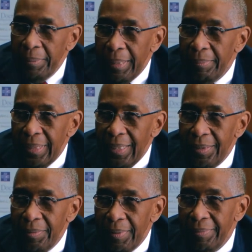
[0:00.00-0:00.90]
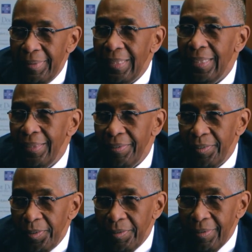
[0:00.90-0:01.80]
to become a doctor when I was 9
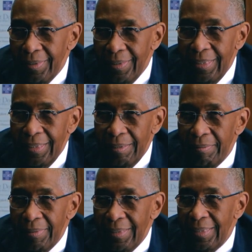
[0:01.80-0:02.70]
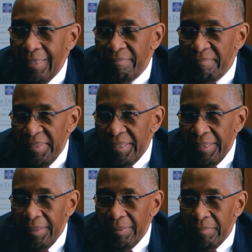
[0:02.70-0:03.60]
years old. It was
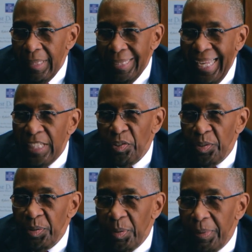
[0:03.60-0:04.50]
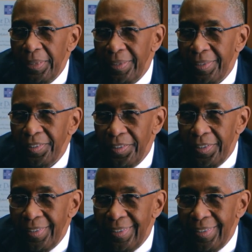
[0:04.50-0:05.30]
an answer to a question in church.